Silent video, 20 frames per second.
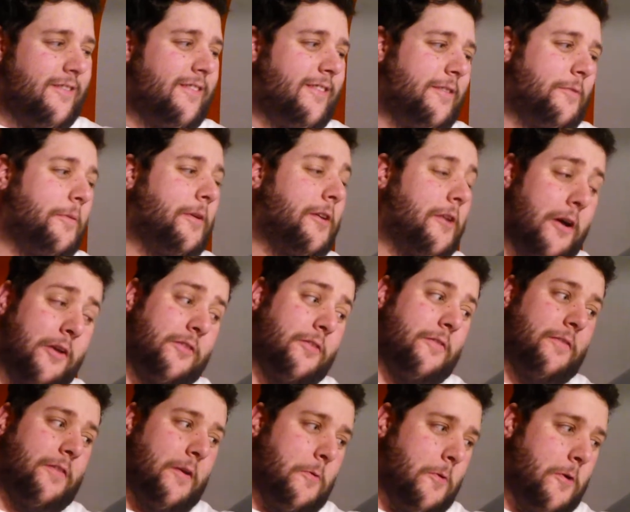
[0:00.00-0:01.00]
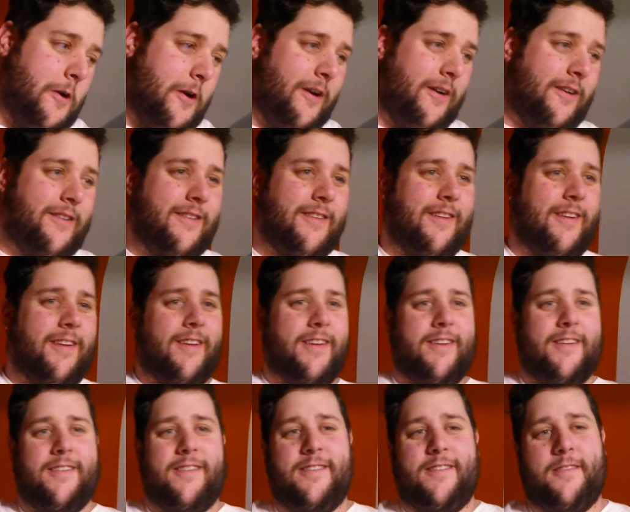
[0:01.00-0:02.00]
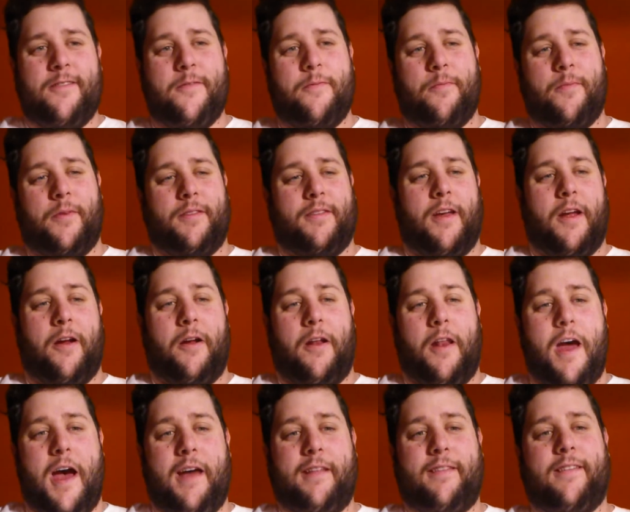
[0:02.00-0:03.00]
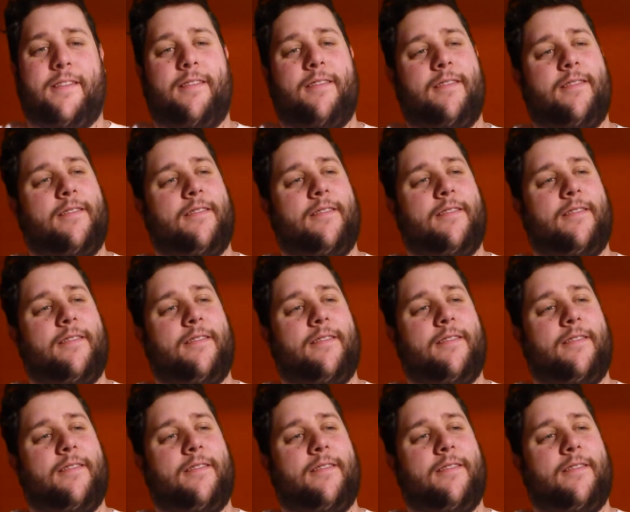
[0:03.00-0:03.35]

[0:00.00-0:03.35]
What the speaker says: Would be nice if they were, but they are not.